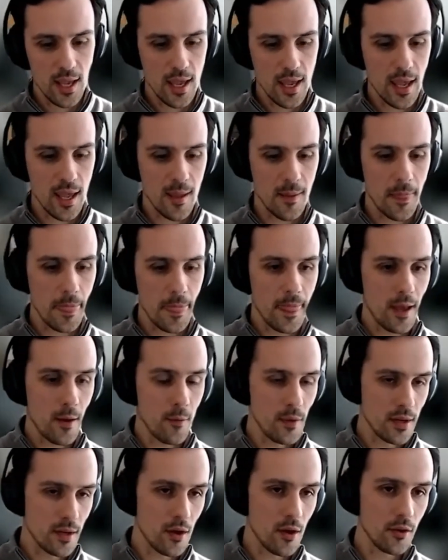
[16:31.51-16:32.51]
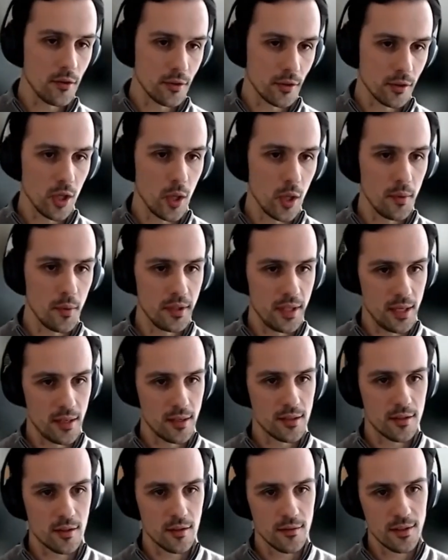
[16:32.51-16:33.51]
um, that we called global
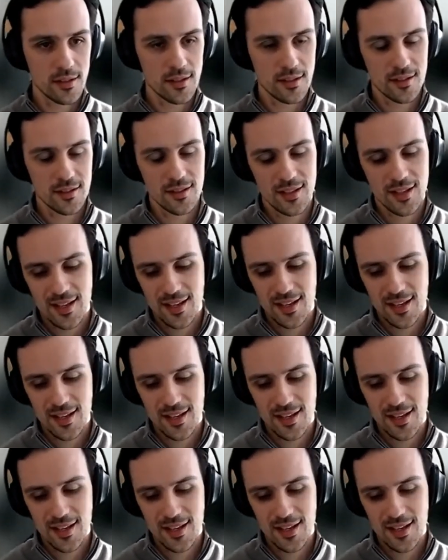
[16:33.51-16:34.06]
data service.